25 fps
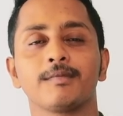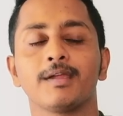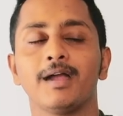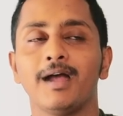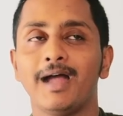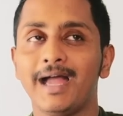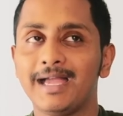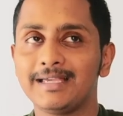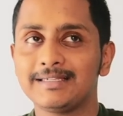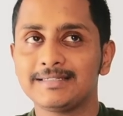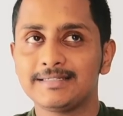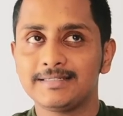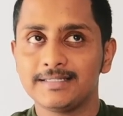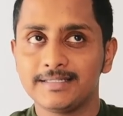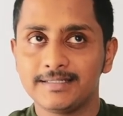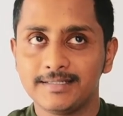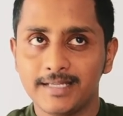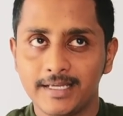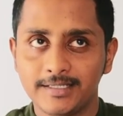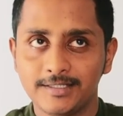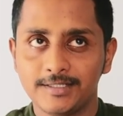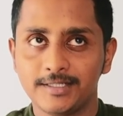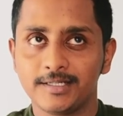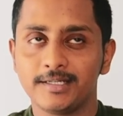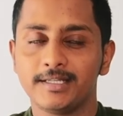
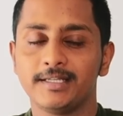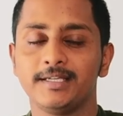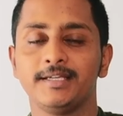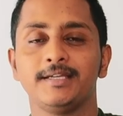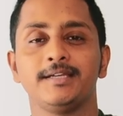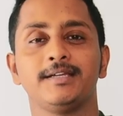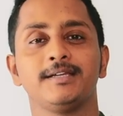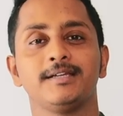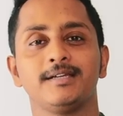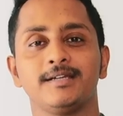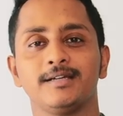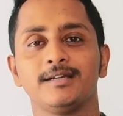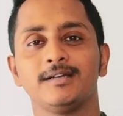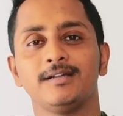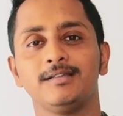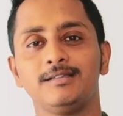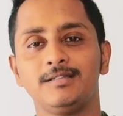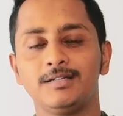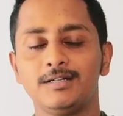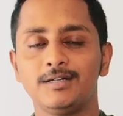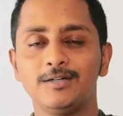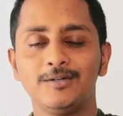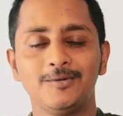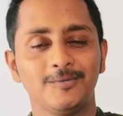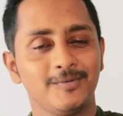Accidentally.
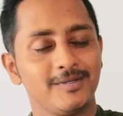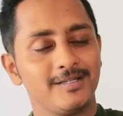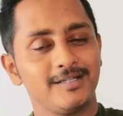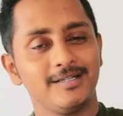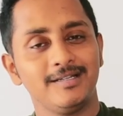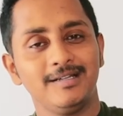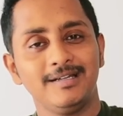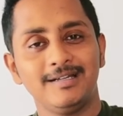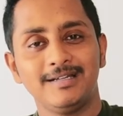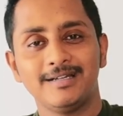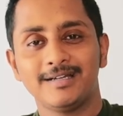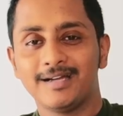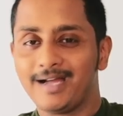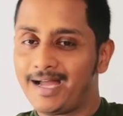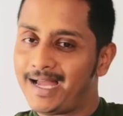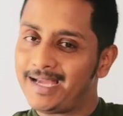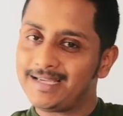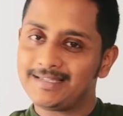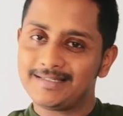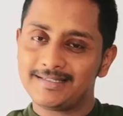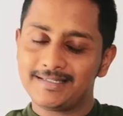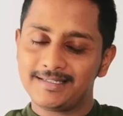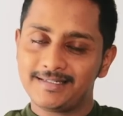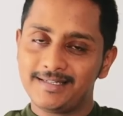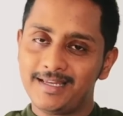Third one,
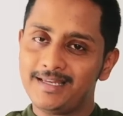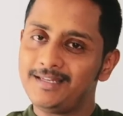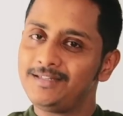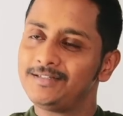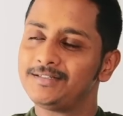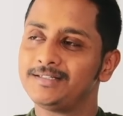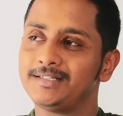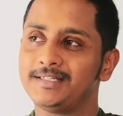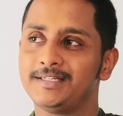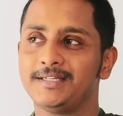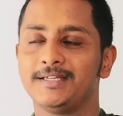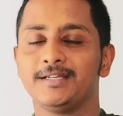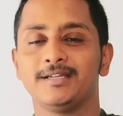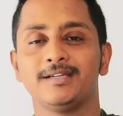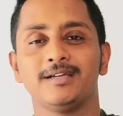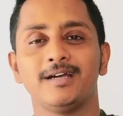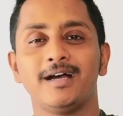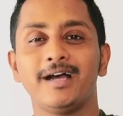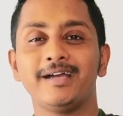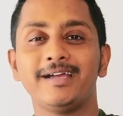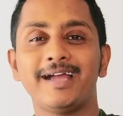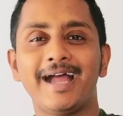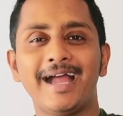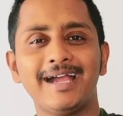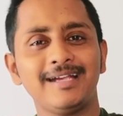accidentally.
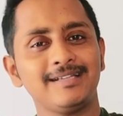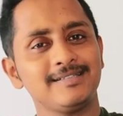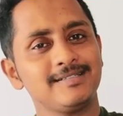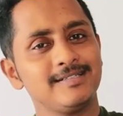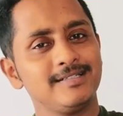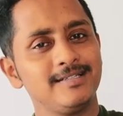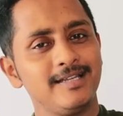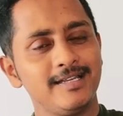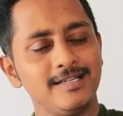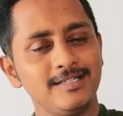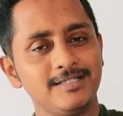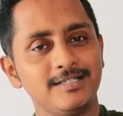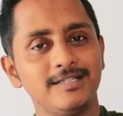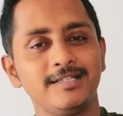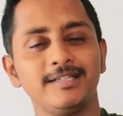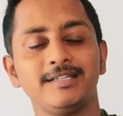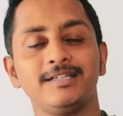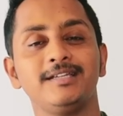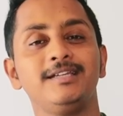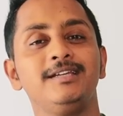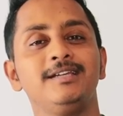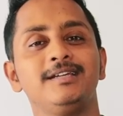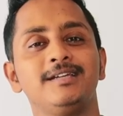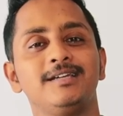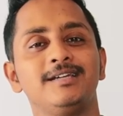I
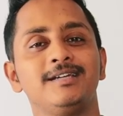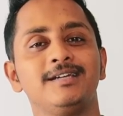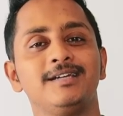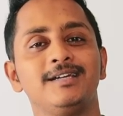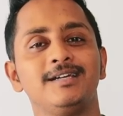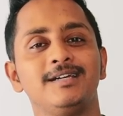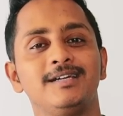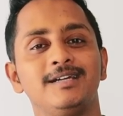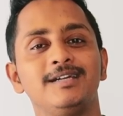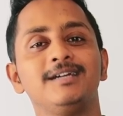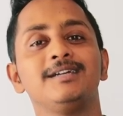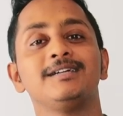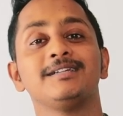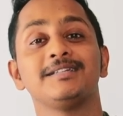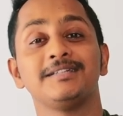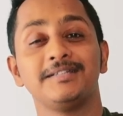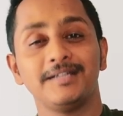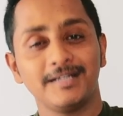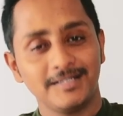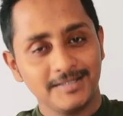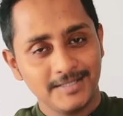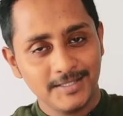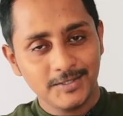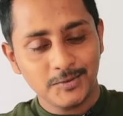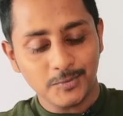accidentally
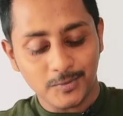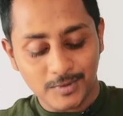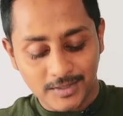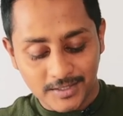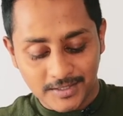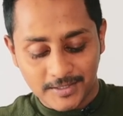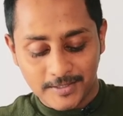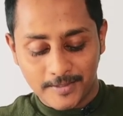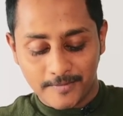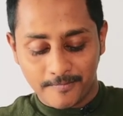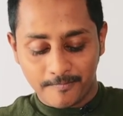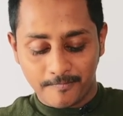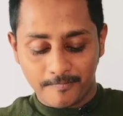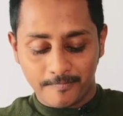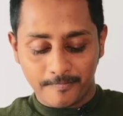did this work.